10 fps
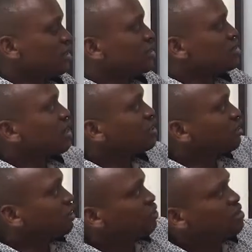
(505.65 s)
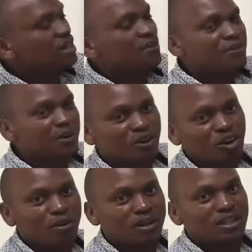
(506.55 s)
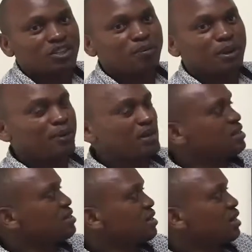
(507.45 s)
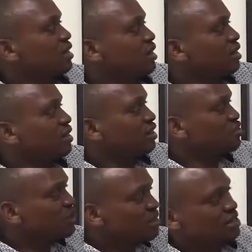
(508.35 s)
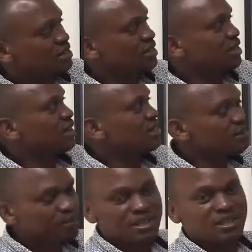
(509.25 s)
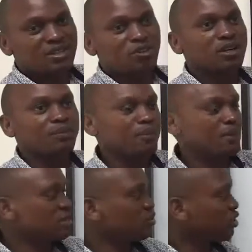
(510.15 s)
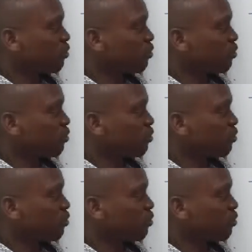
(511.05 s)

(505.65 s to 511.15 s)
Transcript: These calculations are very common in your papers, and, and they are the sweetest, they are the simplest in all the papers that you